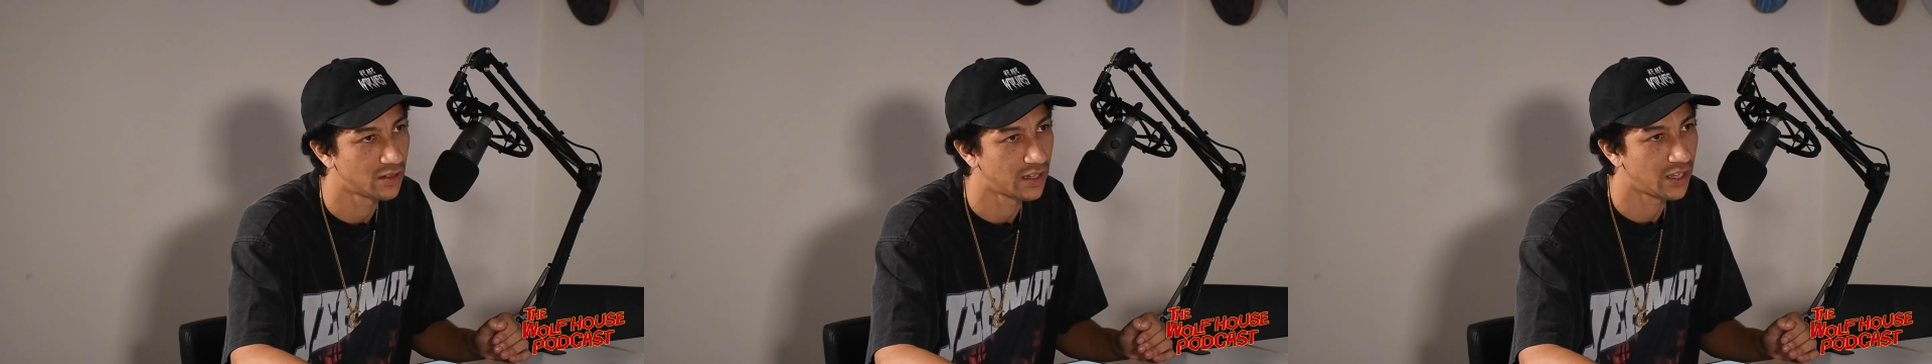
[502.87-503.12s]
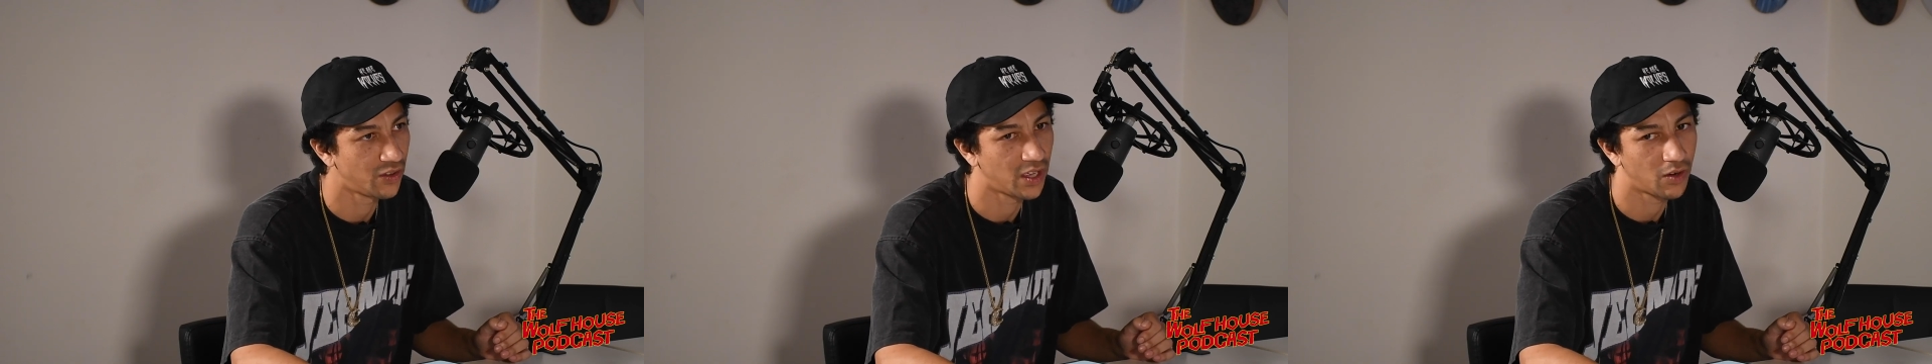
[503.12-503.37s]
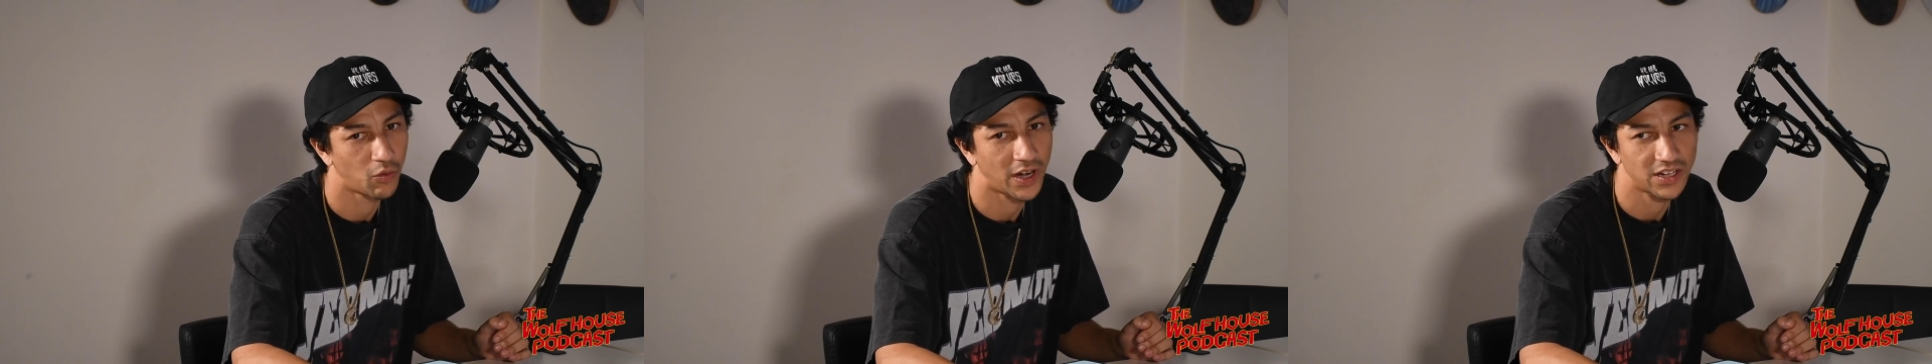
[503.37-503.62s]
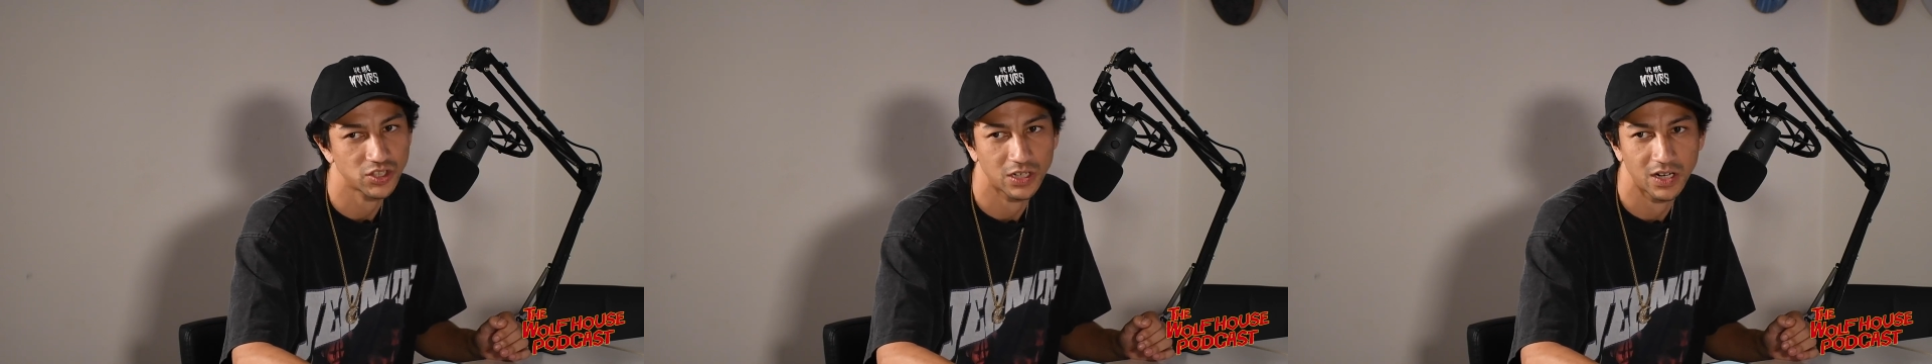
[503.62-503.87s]
And then when I
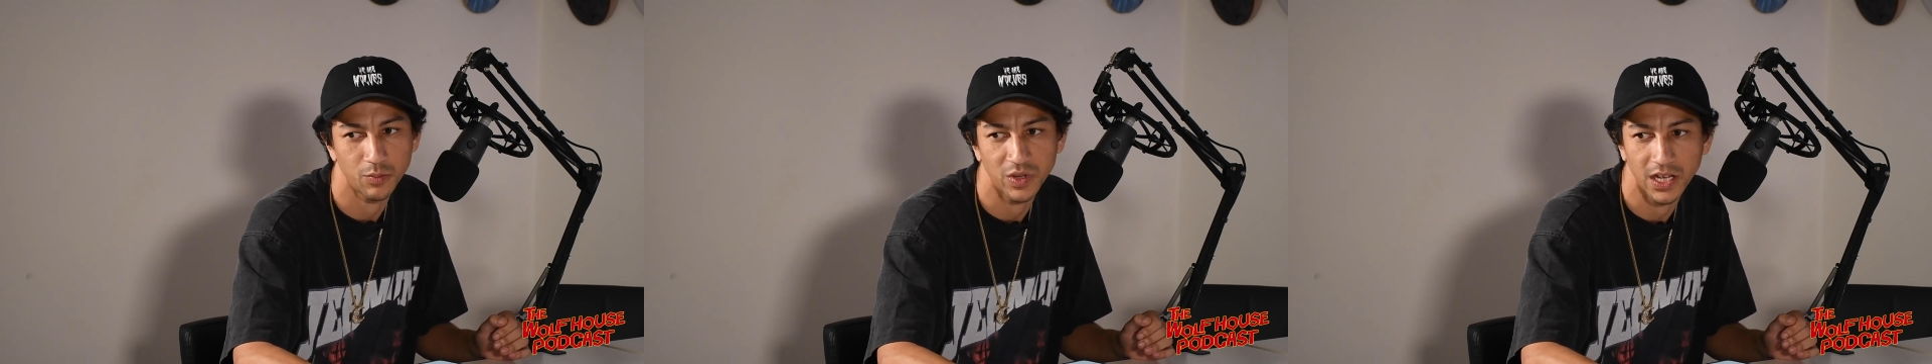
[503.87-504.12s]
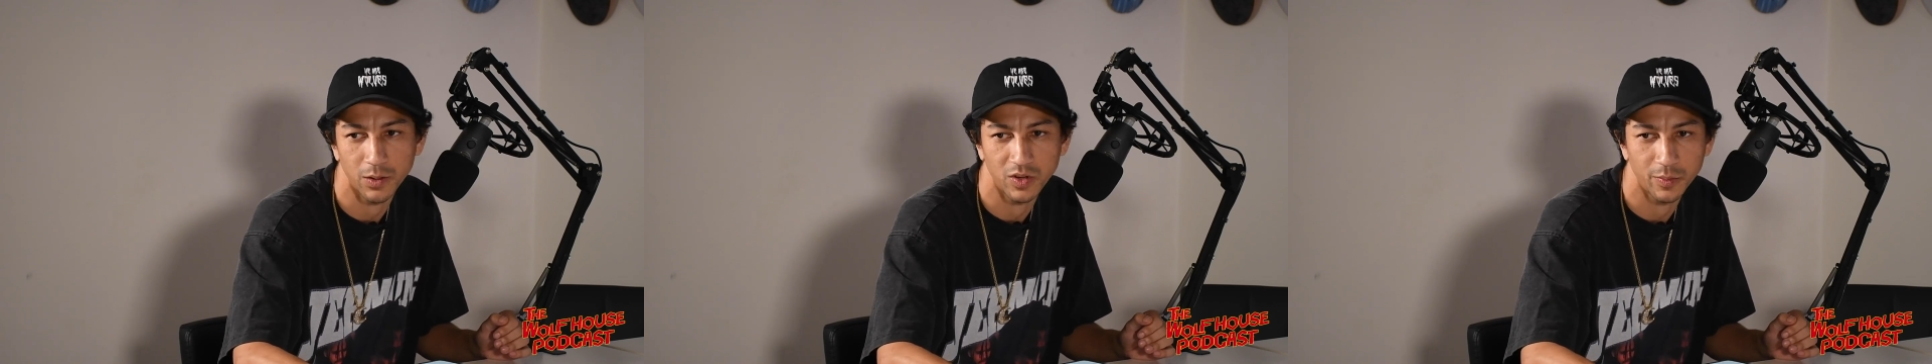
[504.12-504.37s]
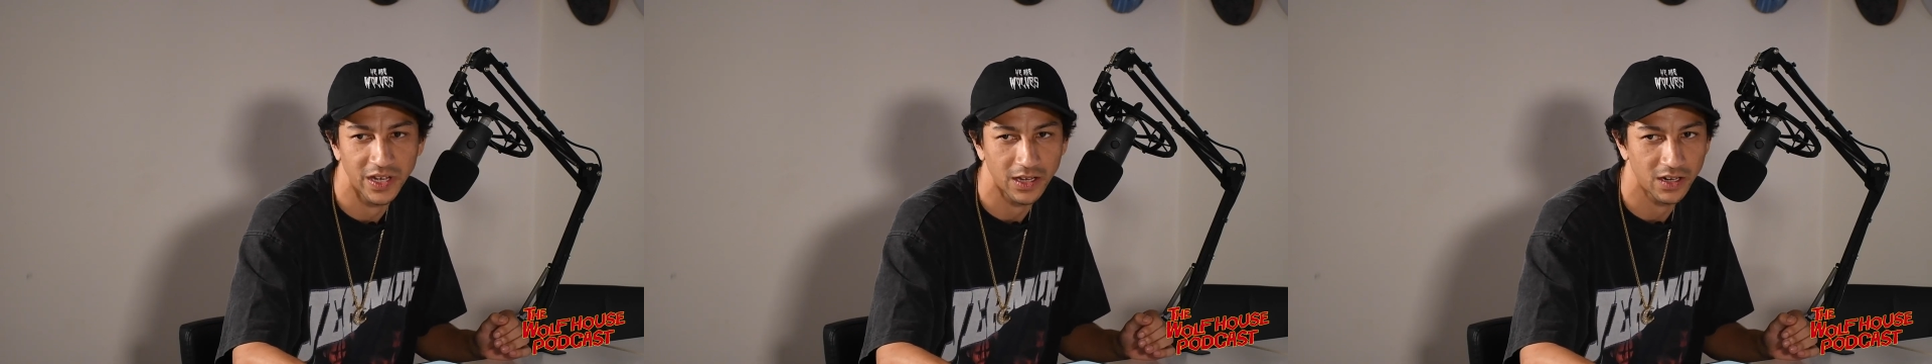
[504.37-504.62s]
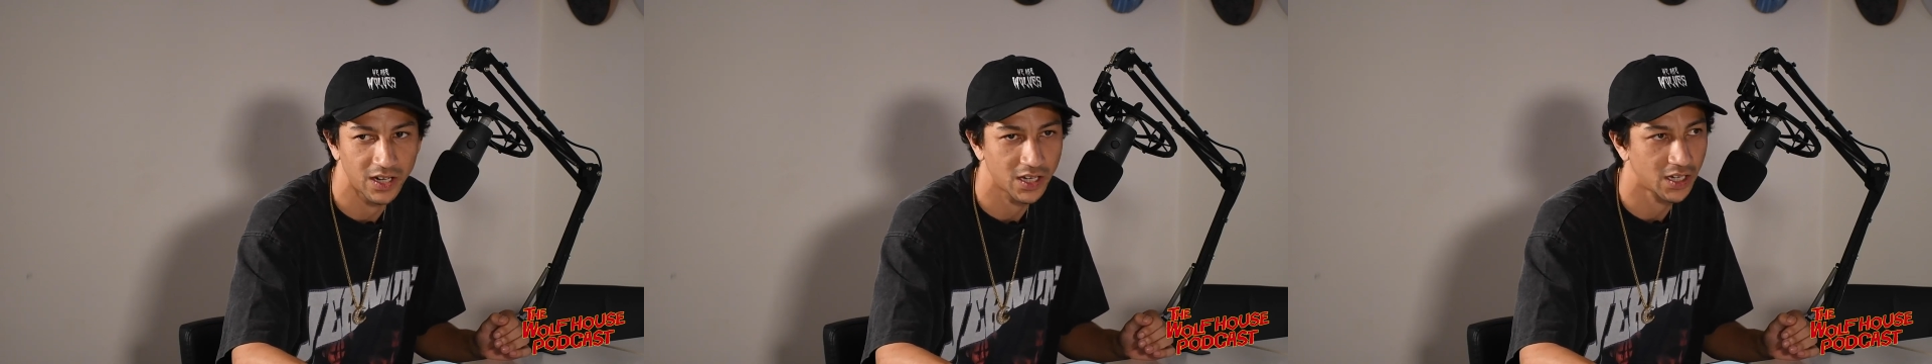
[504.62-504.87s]
started being able to make
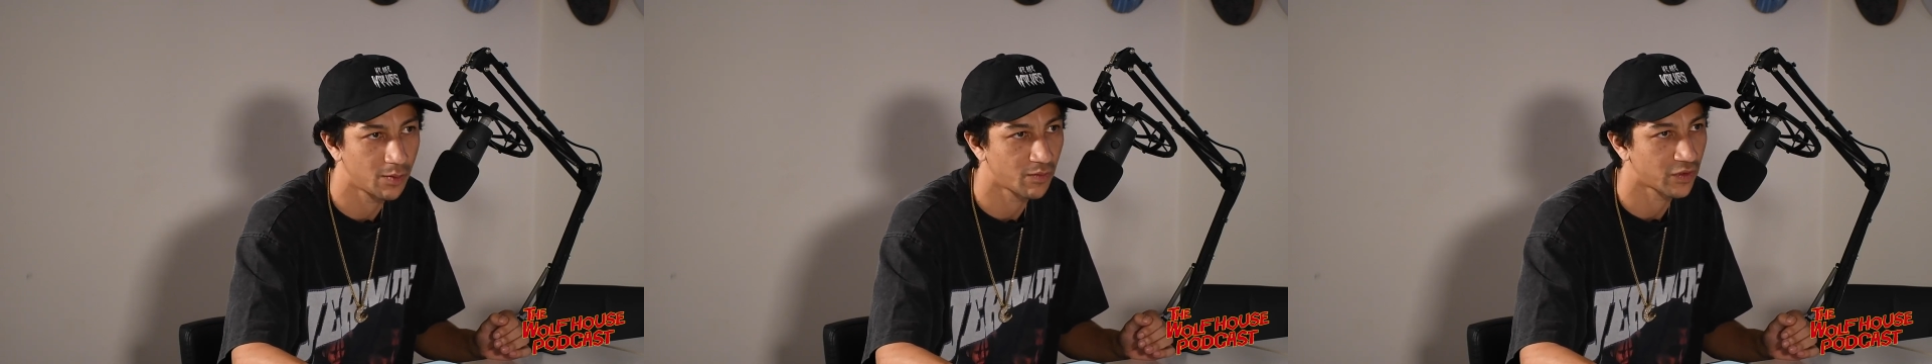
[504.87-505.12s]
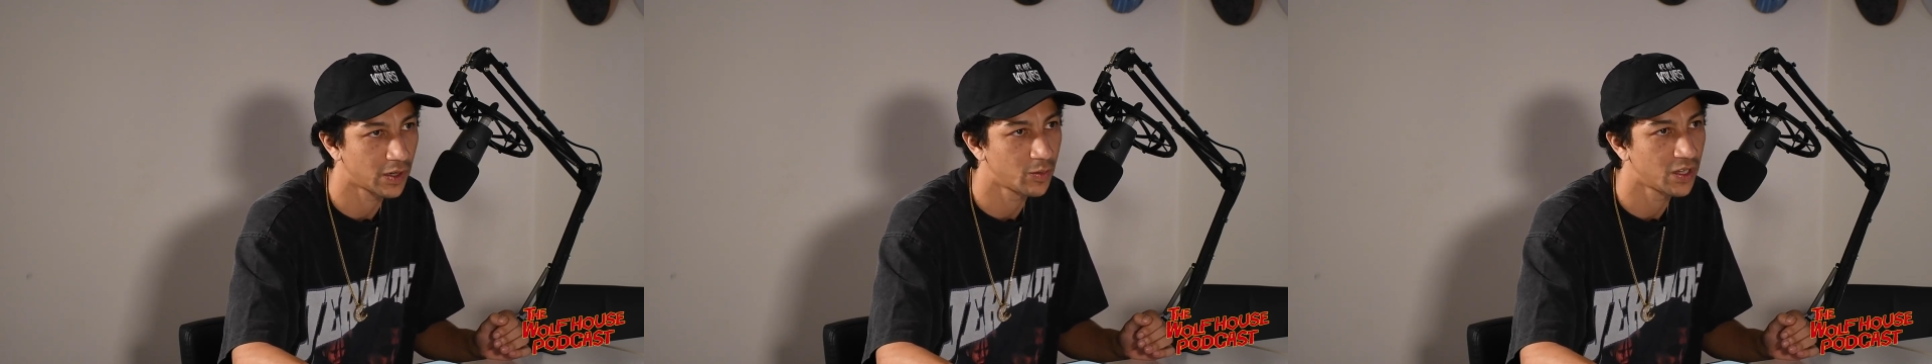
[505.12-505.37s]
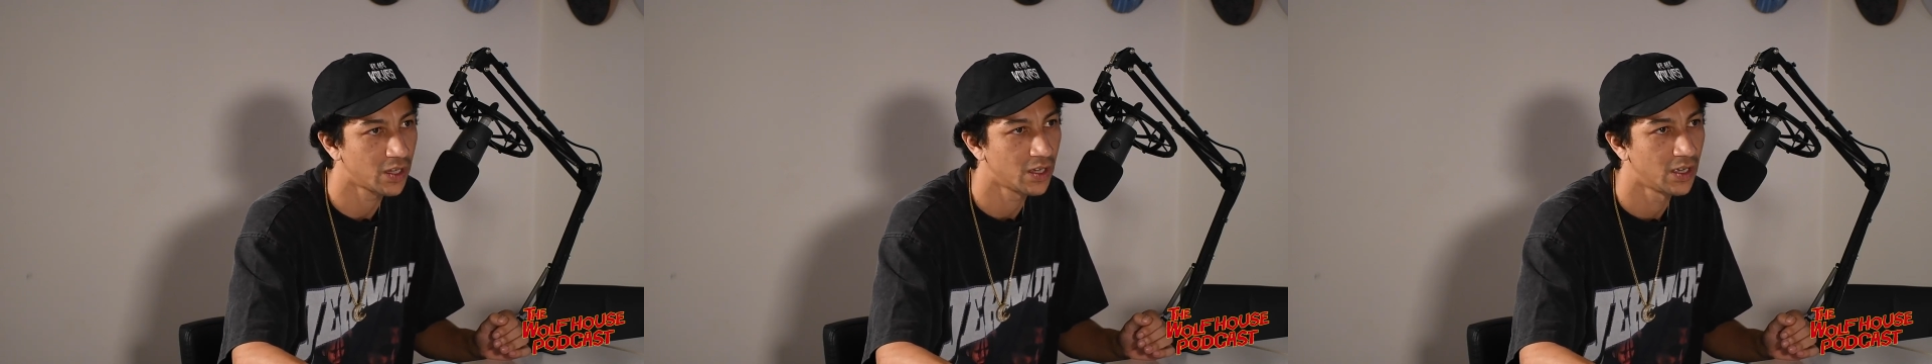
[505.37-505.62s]
an income from it.